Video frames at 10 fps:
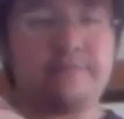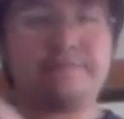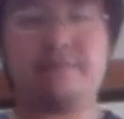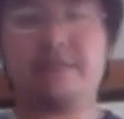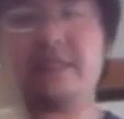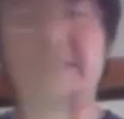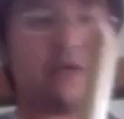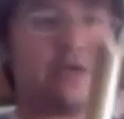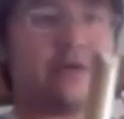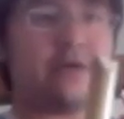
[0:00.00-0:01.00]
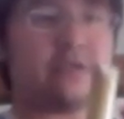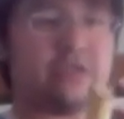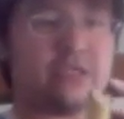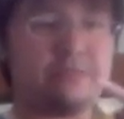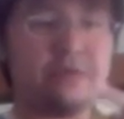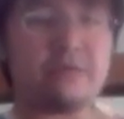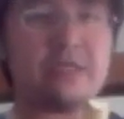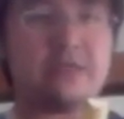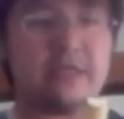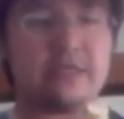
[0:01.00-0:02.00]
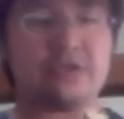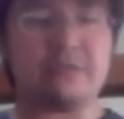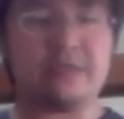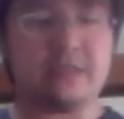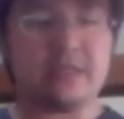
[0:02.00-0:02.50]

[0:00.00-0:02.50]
This right here is just built into the instrument. It's